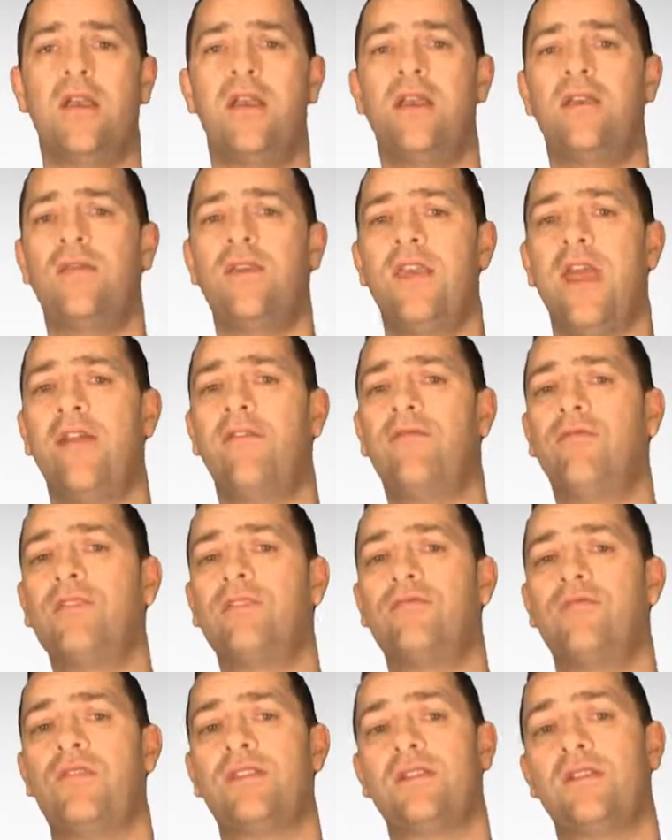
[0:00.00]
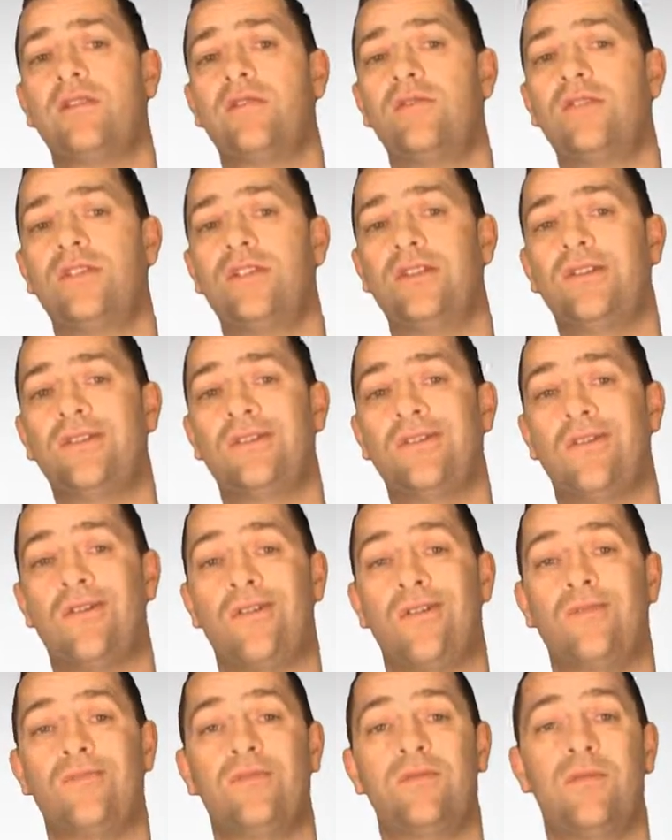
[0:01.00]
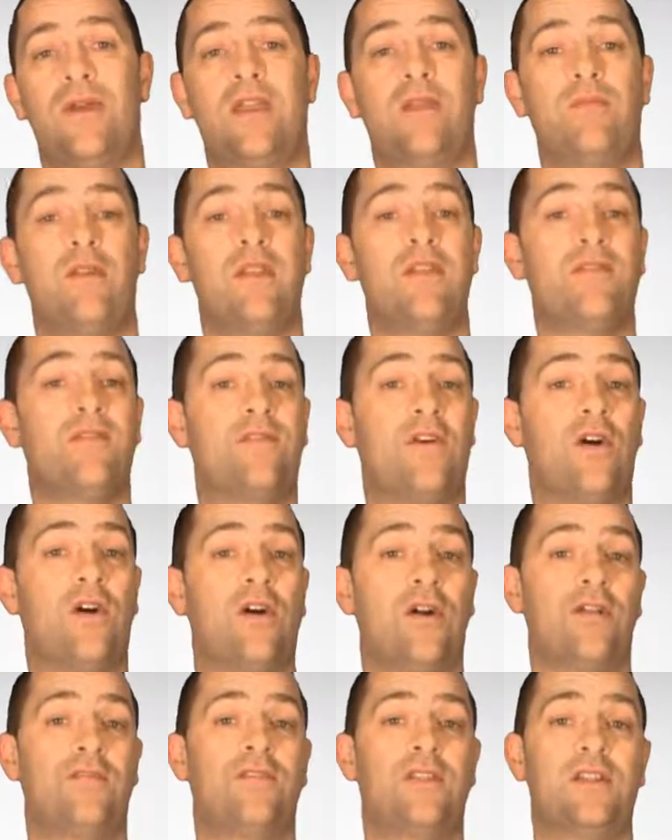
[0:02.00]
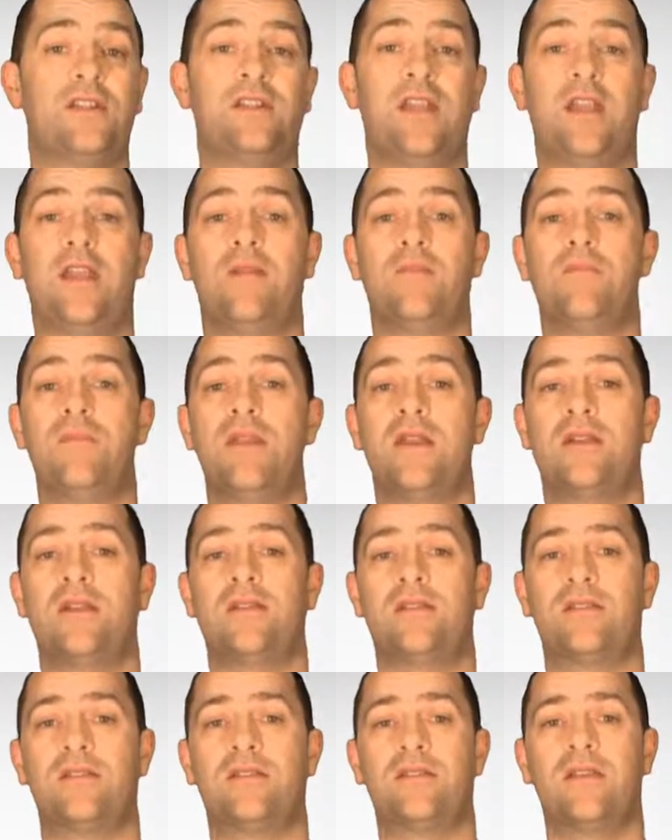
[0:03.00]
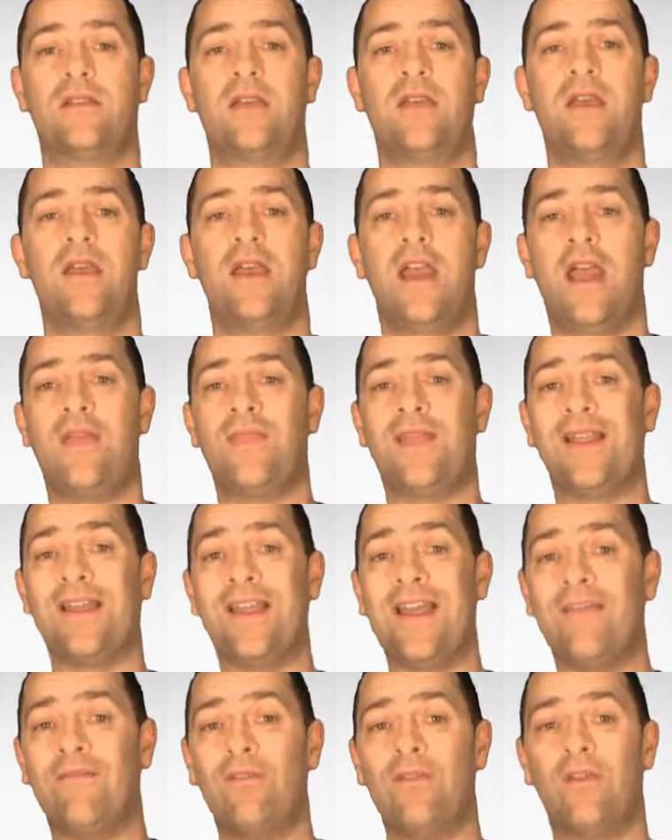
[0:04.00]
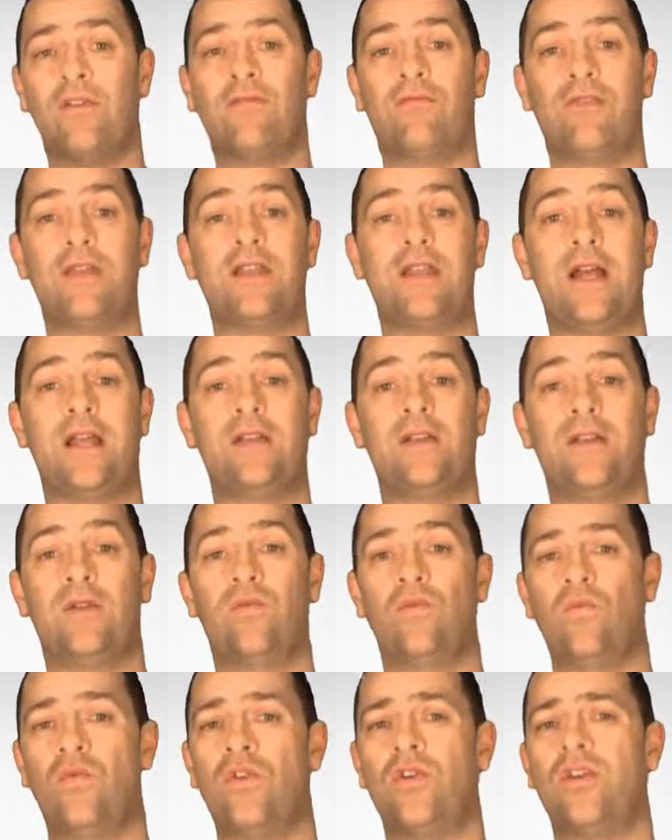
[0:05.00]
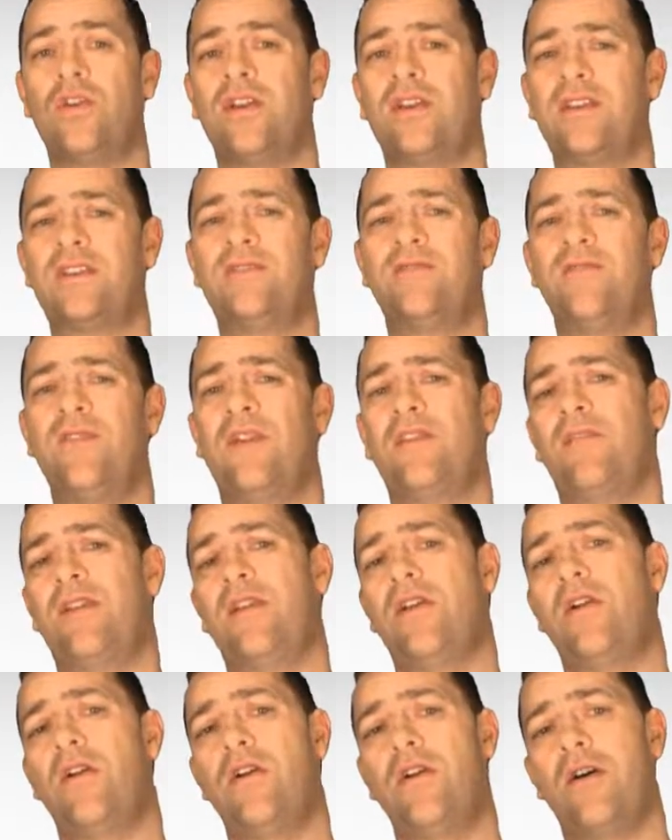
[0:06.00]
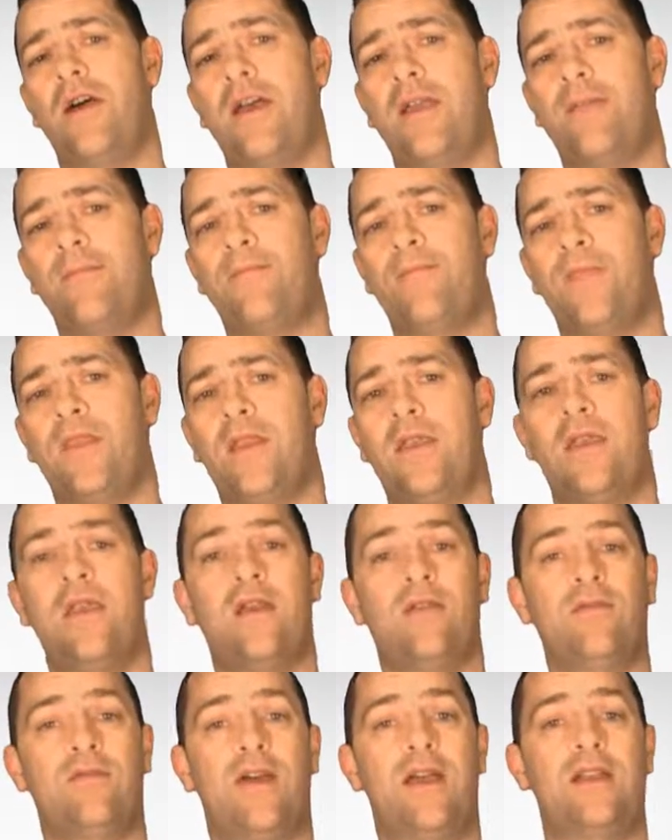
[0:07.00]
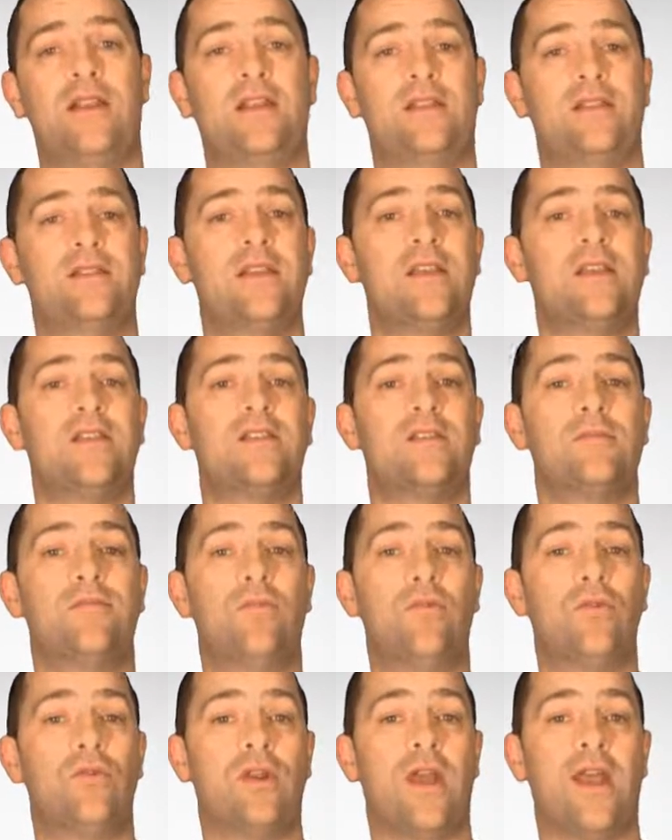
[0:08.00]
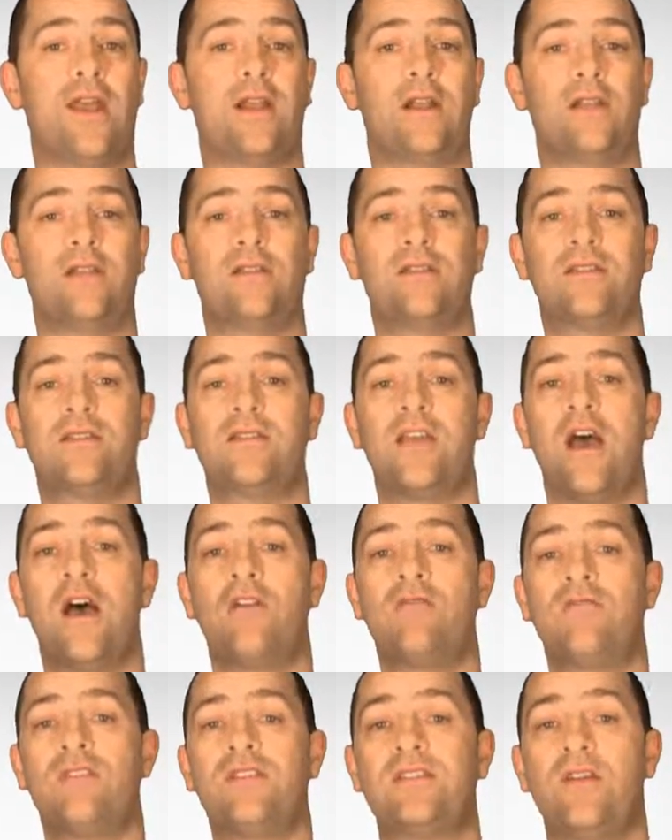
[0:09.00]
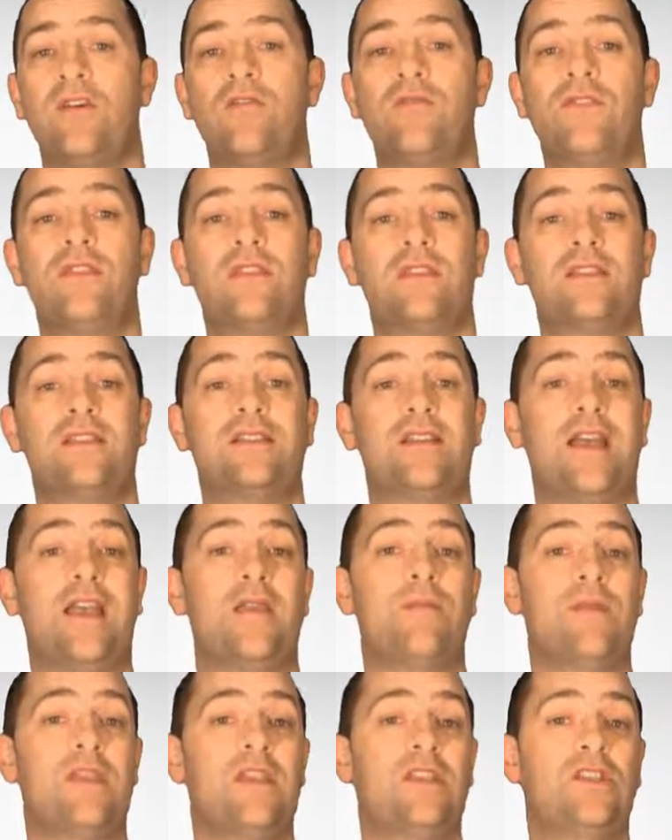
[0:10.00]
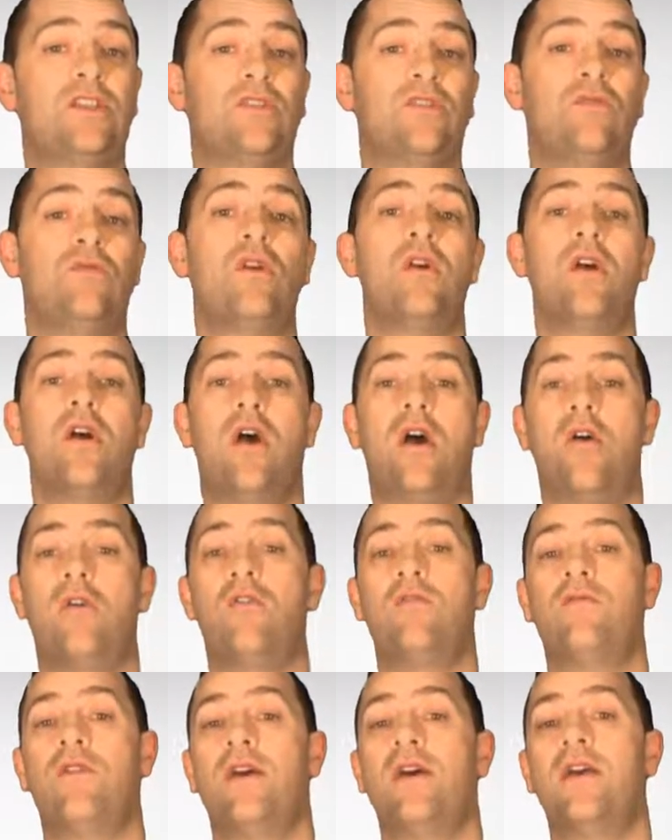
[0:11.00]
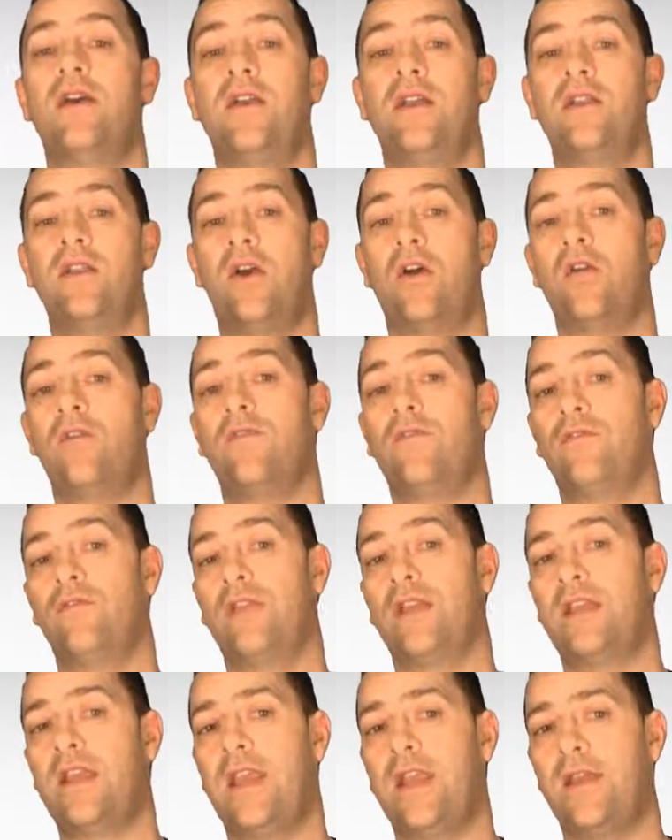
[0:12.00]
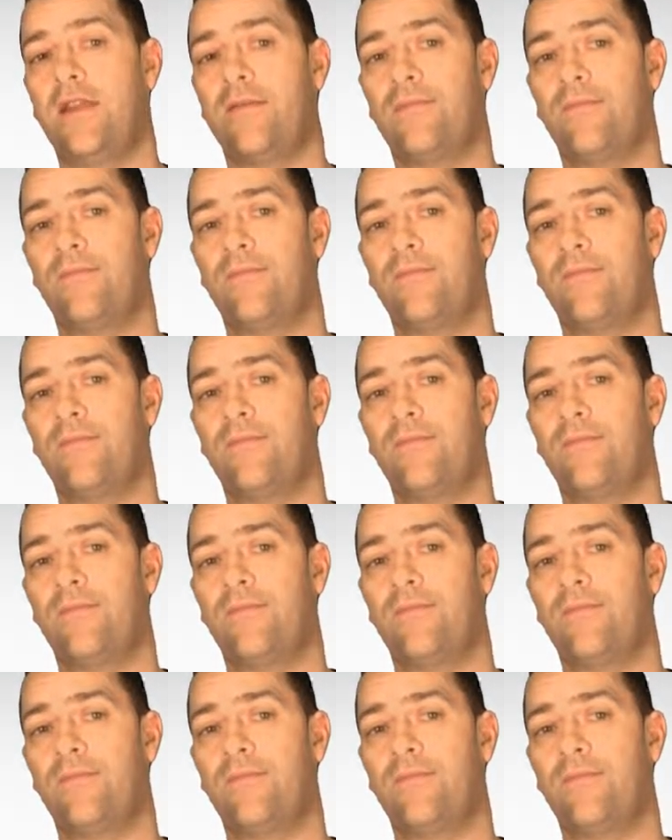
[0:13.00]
the average resolution times may be 5 to 10 minutes, and the level of redundant work is very high. That is, support analysts are resolving the same issue over and over again.